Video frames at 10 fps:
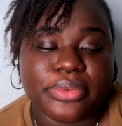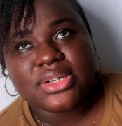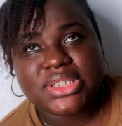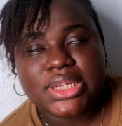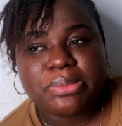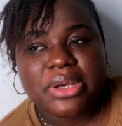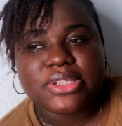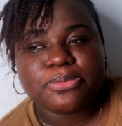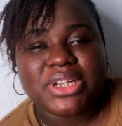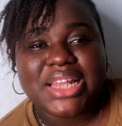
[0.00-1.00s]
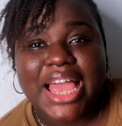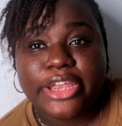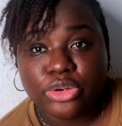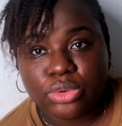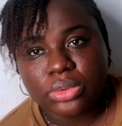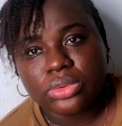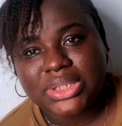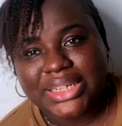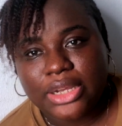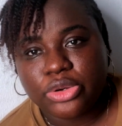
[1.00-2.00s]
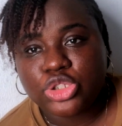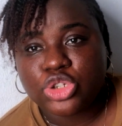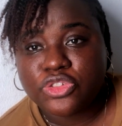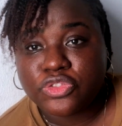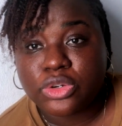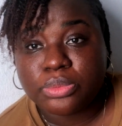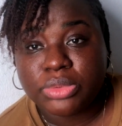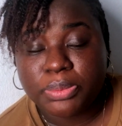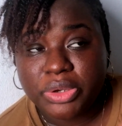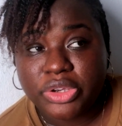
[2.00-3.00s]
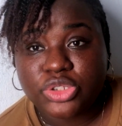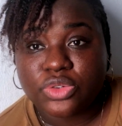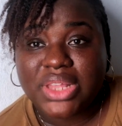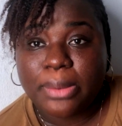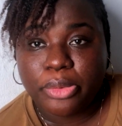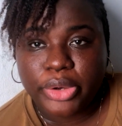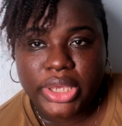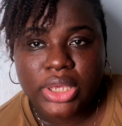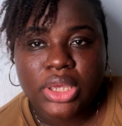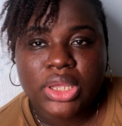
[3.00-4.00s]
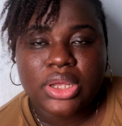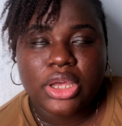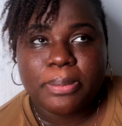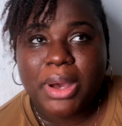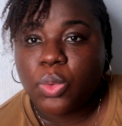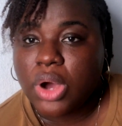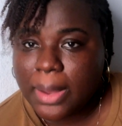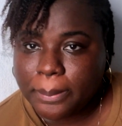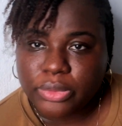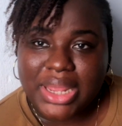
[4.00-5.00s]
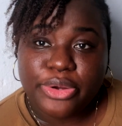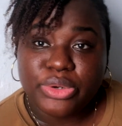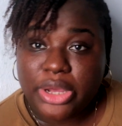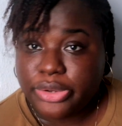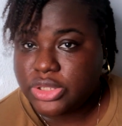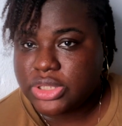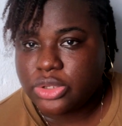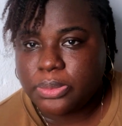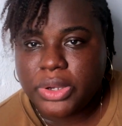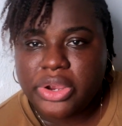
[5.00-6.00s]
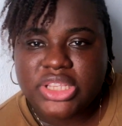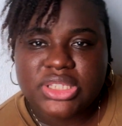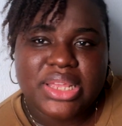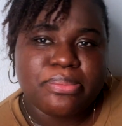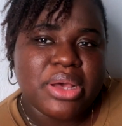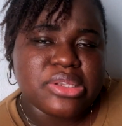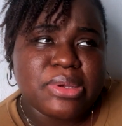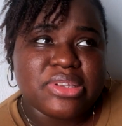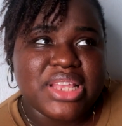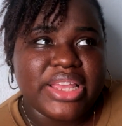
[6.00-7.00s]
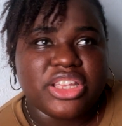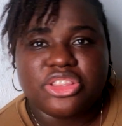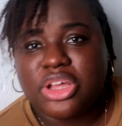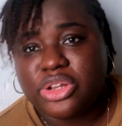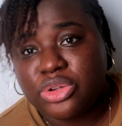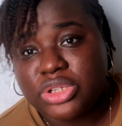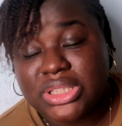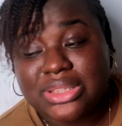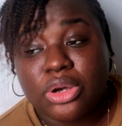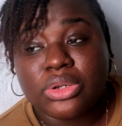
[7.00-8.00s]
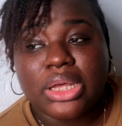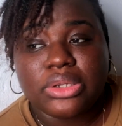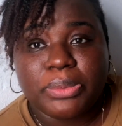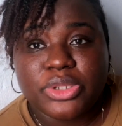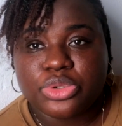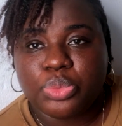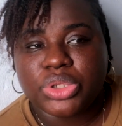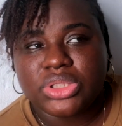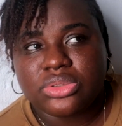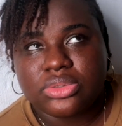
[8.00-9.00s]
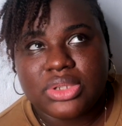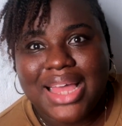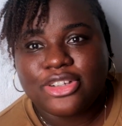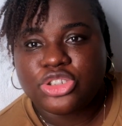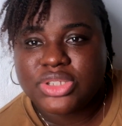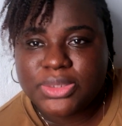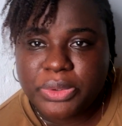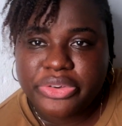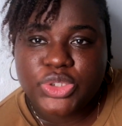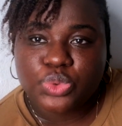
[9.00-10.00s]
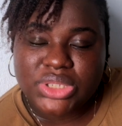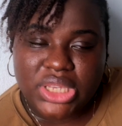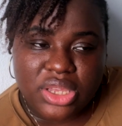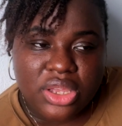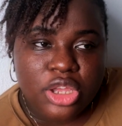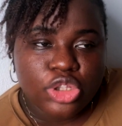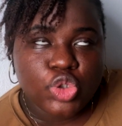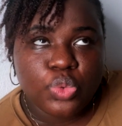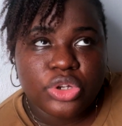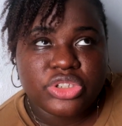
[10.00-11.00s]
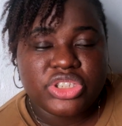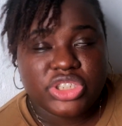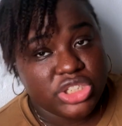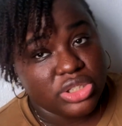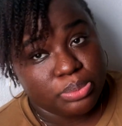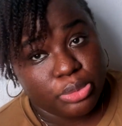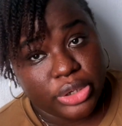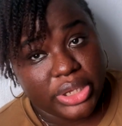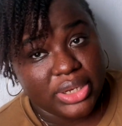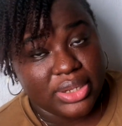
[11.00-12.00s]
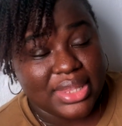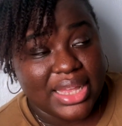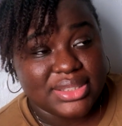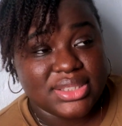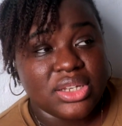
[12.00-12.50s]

I was telling my husband that I know that they are going to inform the parents of that boy about what happened. I know they are going to tell the parents. Then my husband was like, it all now depends on what actions the parents will take towards teaching the boy that